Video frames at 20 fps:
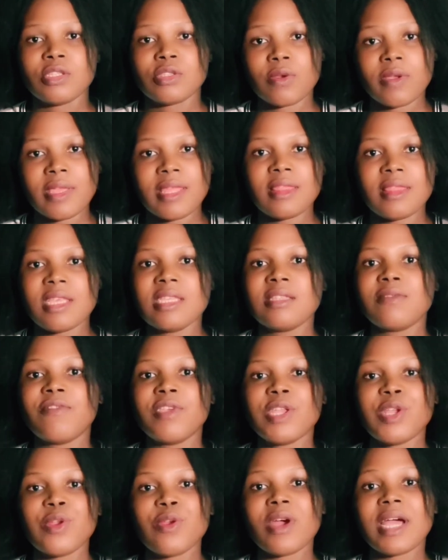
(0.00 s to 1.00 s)
So in
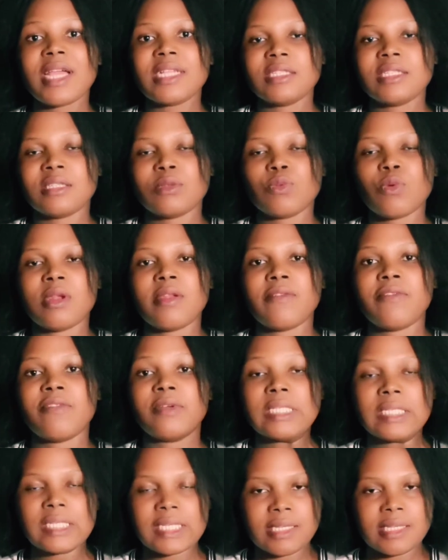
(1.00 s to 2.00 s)
this video, I just want
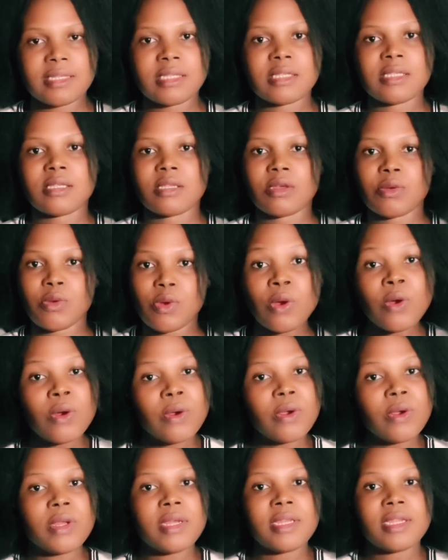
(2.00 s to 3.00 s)
to focus
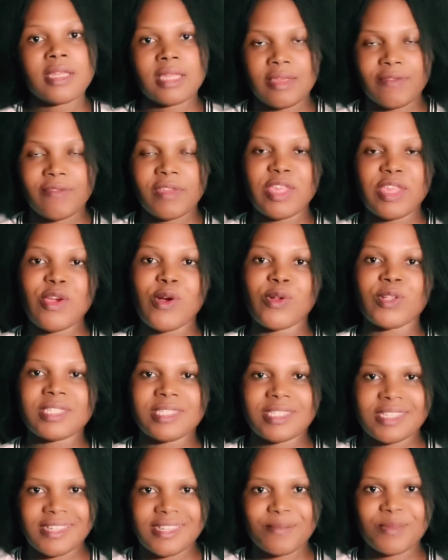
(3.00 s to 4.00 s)
on giving
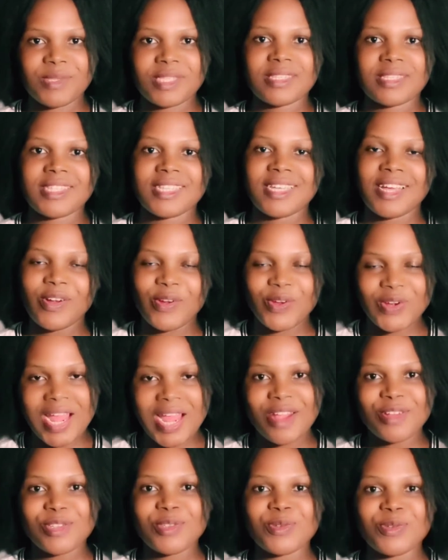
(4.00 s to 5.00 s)
y'all tips
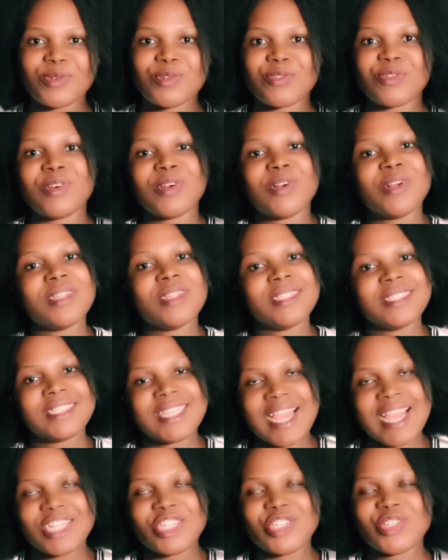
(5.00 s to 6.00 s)
on how to grow
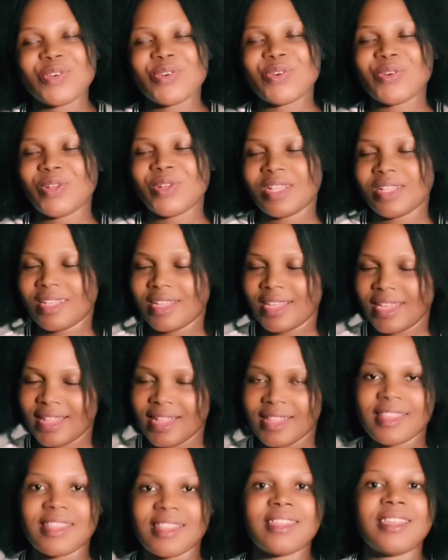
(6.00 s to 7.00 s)
natural
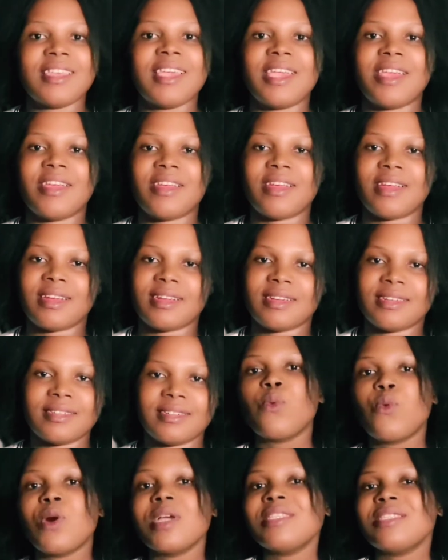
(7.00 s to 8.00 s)
healthy hair.
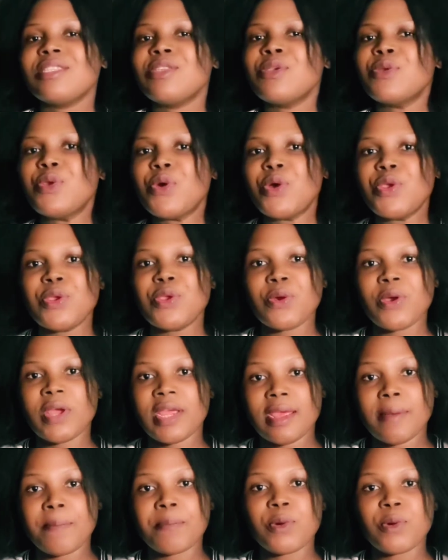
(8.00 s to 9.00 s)
Once you know
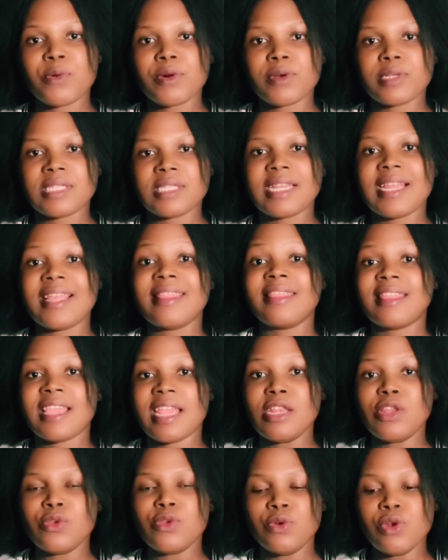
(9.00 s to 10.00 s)
your hair porosity,
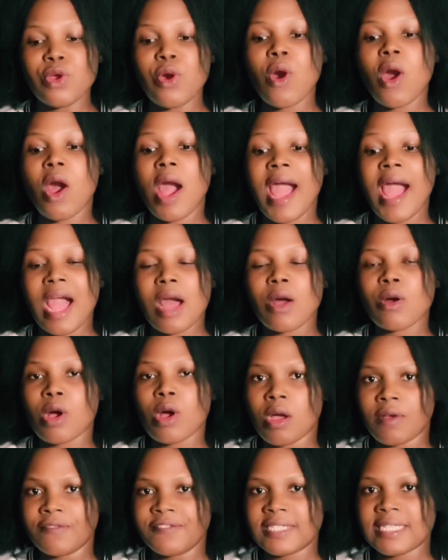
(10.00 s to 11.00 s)
then you know
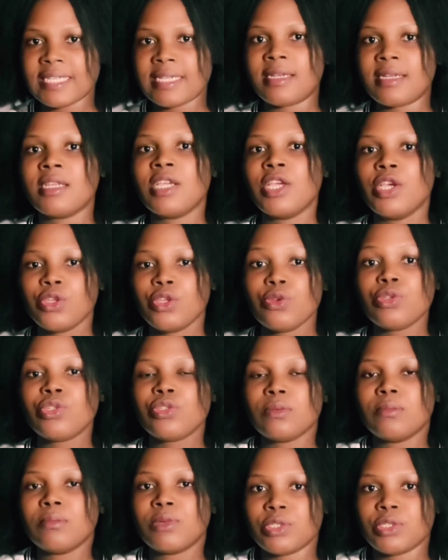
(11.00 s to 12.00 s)
how often
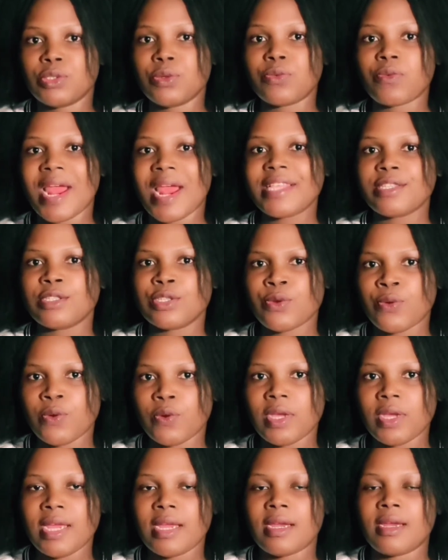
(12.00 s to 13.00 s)
you should moisturize
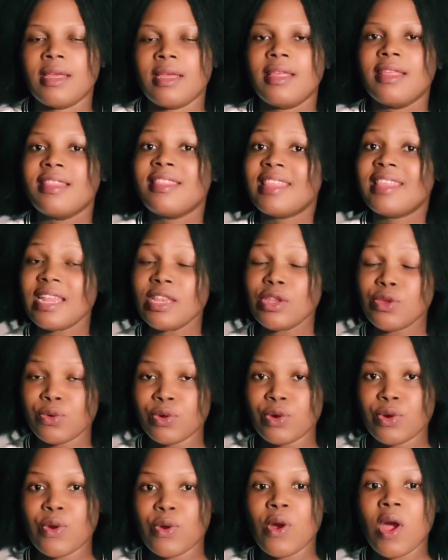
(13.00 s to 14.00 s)
your hair.
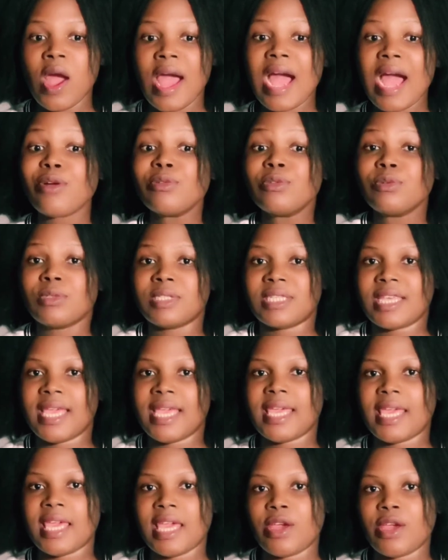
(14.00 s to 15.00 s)
Then you know how to
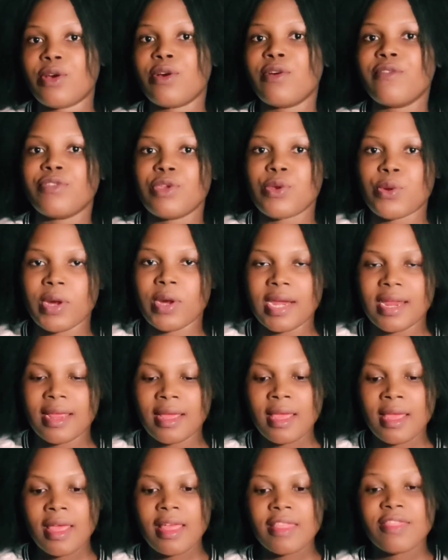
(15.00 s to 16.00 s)
take care of your
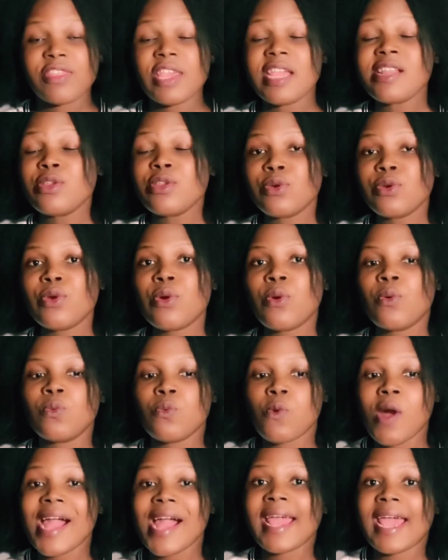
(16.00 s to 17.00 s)
hair. Then you
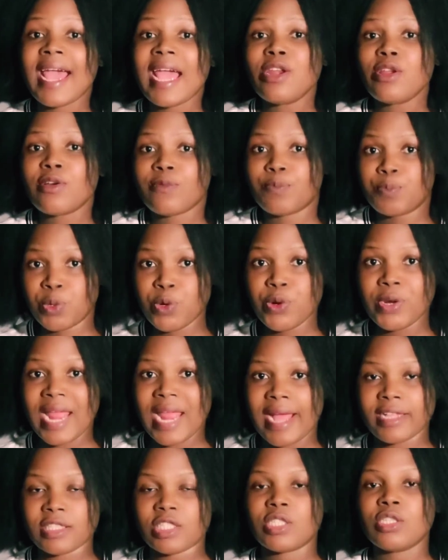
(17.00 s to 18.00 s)
know what kind of
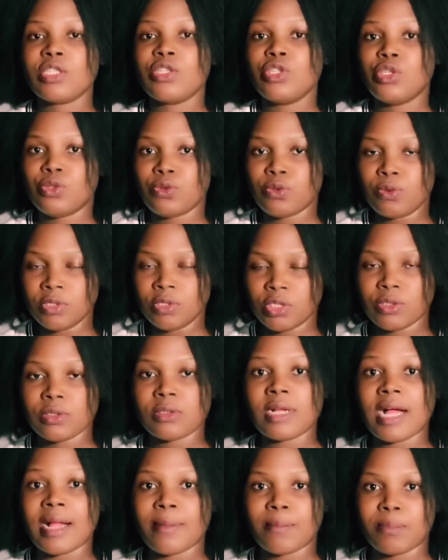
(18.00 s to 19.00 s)
products you
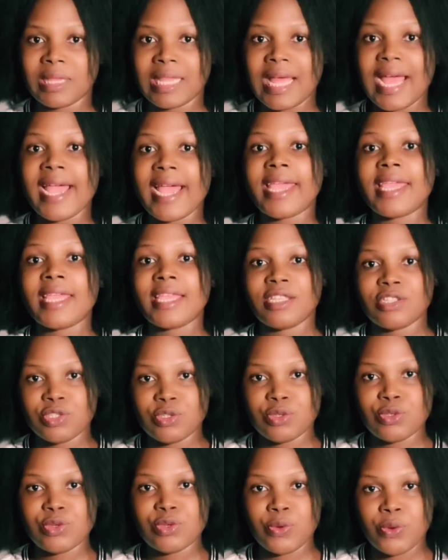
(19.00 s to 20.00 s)
should apply
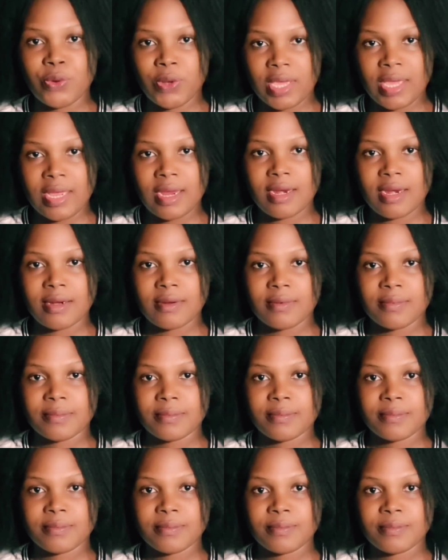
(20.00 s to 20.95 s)
into your hair.